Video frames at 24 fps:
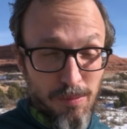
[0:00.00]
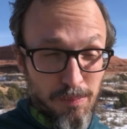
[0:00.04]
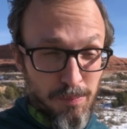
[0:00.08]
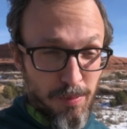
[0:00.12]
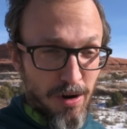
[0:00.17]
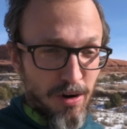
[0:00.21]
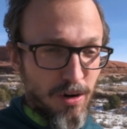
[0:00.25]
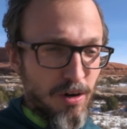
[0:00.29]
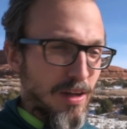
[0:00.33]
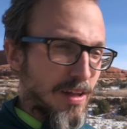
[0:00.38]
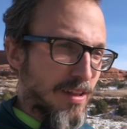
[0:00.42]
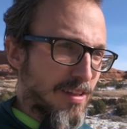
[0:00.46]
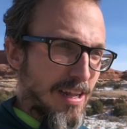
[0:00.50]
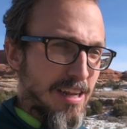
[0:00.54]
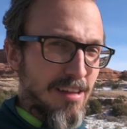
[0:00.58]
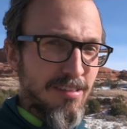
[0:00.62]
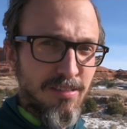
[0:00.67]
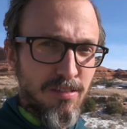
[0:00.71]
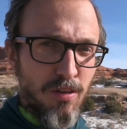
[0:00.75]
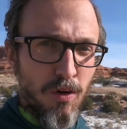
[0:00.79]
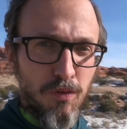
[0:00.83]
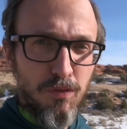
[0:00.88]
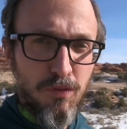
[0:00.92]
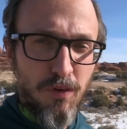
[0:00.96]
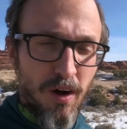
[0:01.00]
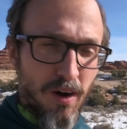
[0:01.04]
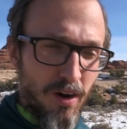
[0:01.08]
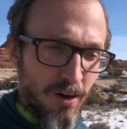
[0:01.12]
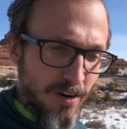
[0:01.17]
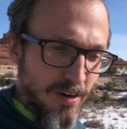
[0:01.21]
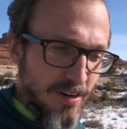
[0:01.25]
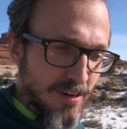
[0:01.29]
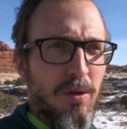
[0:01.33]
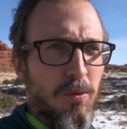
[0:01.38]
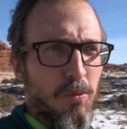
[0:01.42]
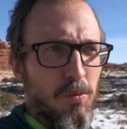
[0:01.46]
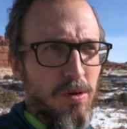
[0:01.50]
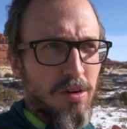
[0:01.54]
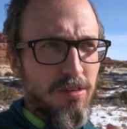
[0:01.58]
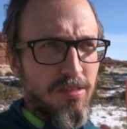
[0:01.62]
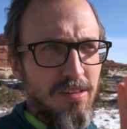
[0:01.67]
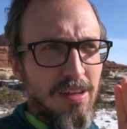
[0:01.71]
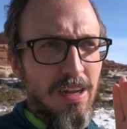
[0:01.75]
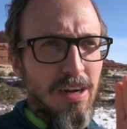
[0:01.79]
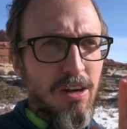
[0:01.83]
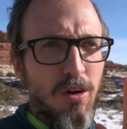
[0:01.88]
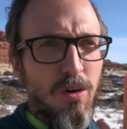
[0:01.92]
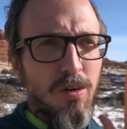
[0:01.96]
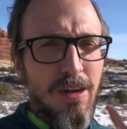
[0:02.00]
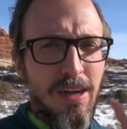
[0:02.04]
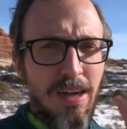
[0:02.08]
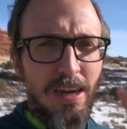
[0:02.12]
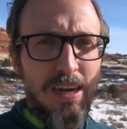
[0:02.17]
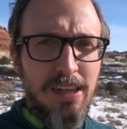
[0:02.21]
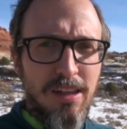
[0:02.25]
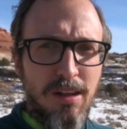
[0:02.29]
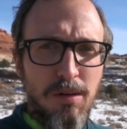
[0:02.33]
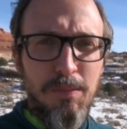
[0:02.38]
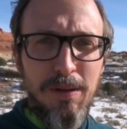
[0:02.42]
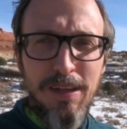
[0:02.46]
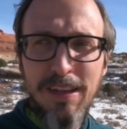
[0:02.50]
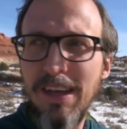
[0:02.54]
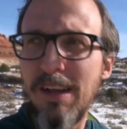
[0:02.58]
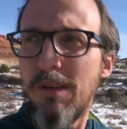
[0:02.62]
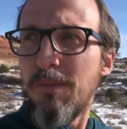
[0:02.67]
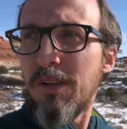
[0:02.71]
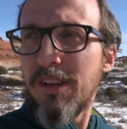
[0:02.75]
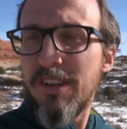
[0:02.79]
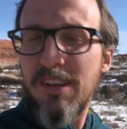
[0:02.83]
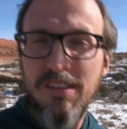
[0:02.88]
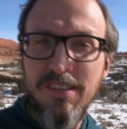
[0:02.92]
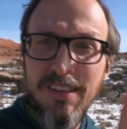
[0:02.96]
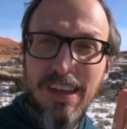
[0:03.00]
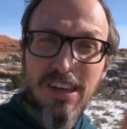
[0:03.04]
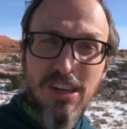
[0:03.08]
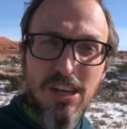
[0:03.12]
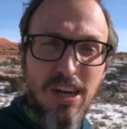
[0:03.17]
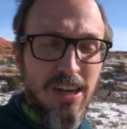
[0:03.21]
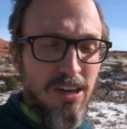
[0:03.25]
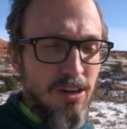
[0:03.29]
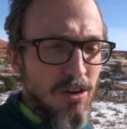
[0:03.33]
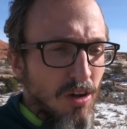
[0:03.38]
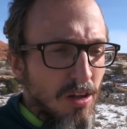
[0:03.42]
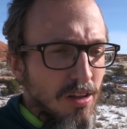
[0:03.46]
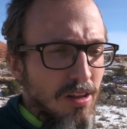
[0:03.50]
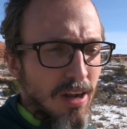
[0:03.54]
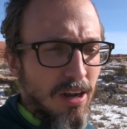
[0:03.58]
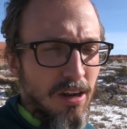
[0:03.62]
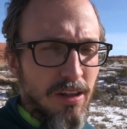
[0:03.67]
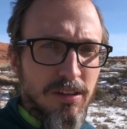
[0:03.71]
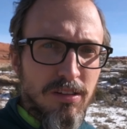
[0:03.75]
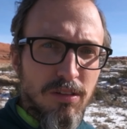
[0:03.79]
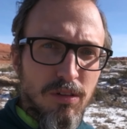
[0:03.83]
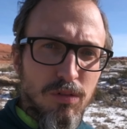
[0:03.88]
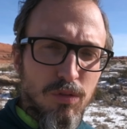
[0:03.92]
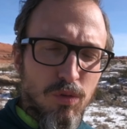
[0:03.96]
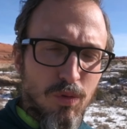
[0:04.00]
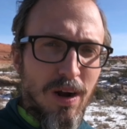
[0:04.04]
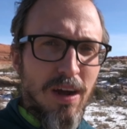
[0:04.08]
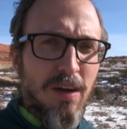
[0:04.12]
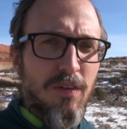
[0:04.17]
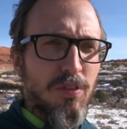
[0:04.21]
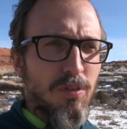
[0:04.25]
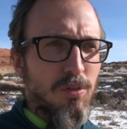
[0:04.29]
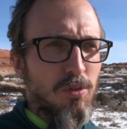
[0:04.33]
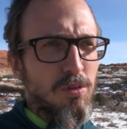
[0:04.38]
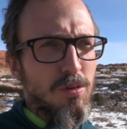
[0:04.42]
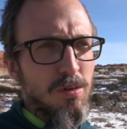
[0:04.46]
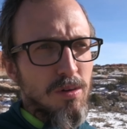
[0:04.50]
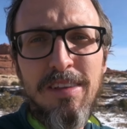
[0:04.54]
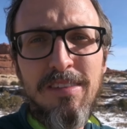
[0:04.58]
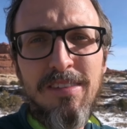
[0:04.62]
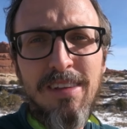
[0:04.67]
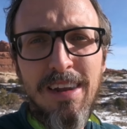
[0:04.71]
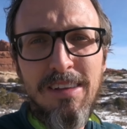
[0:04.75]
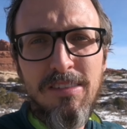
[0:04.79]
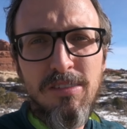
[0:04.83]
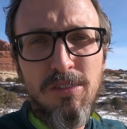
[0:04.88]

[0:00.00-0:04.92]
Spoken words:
Park, at least so far. We are still going a little bit in, but there's actually not a lot to drive through, so let's